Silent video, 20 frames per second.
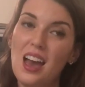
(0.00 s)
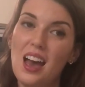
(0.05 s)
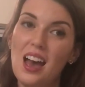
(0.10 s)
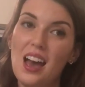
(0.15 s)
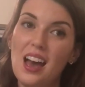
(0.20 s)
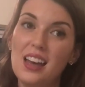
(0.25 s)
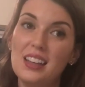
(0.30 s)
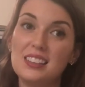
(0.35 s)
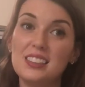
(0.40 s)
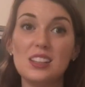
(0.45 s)

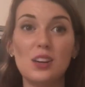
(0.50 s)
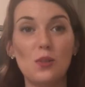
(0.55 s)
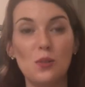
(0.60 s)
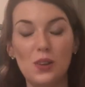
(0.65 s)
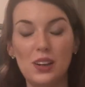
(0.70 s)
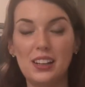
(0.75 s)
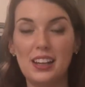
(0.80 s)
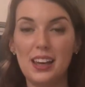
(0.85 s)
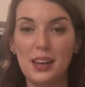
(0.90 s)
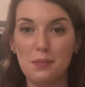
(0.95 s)
And
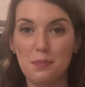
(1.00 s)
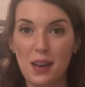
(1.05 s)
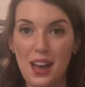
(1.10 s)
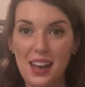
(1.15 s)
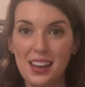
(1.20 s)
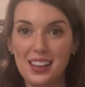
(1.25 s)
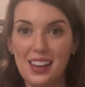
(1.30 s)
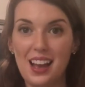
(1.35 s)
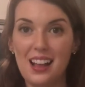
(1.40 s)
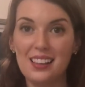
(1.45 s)
when I get
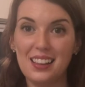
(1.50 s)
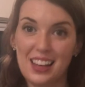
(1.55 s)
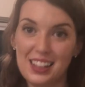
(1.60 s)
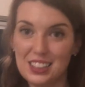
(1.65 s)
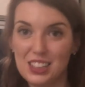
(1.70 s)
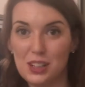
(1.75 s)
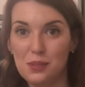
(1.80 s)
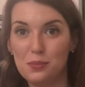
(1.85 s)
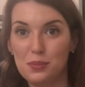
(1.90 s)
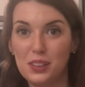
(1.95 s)
back, I'll
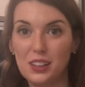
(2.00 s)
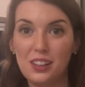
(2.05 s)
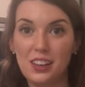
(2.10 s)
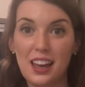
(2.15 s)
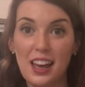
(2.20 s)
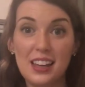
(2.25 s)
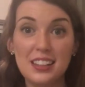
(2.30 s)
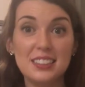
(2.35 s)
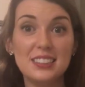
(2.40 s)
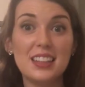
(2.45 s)
catch up with you
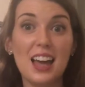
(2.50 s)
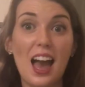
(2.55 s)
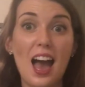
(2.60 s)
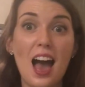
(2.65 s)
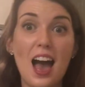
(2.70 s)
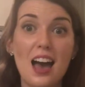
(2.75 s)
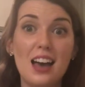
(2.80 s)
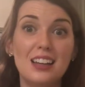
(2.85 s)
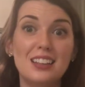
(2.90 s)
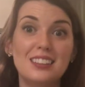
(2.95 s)
guys
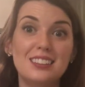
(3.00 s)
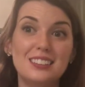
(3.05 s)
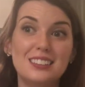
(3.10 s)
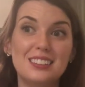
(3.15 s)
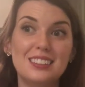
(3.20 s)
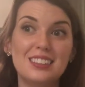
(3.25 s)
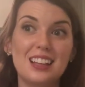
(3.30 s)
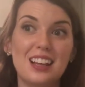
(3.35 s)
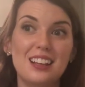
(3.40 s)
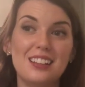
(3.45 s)

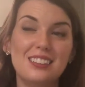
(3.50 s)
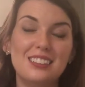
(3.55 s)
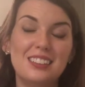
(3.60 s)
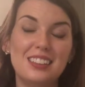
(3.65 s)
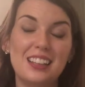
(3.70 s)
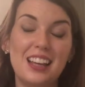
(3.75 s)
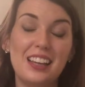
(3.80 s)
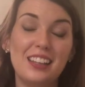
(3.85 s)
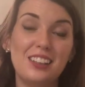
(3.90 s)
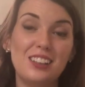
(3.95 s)
and
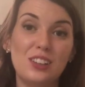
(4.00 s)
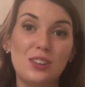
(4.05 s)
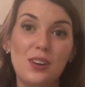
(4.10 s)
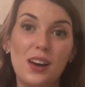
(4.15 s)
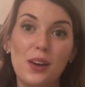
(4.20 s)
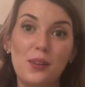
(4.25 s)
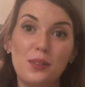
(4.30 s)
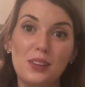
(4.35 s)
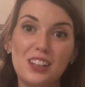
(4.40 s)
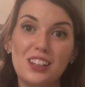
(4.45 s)
let you know
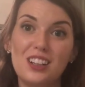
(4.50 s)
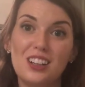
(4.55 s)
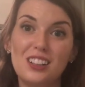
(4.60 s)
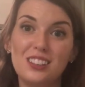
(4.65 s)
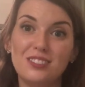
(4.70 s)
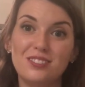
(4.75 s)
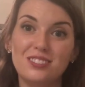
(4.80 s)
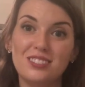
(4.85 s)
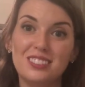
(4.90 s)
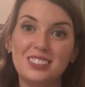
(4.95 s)
how we get
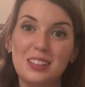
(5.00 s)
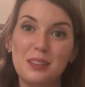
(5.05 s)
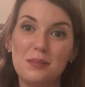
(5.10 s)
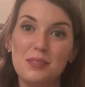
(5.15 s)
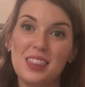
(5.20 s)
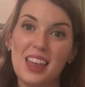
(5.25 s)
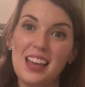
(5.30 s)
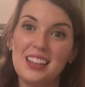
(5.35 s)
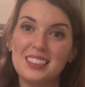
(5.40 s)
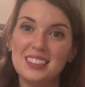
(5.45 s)
on.
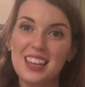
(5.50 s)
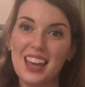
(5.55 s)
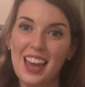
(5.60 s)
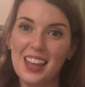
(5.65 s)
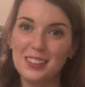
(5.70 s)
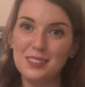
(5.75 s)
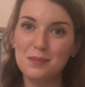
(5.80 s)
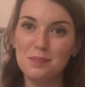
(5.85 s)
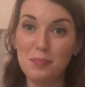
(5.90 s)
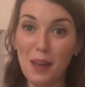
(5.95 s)
Thanks
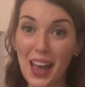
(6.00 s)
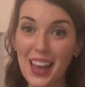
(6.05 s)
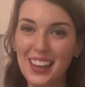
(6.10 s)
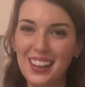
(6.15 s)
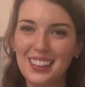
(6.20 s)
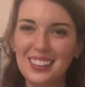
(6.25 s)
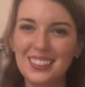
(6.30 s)
again. Bye.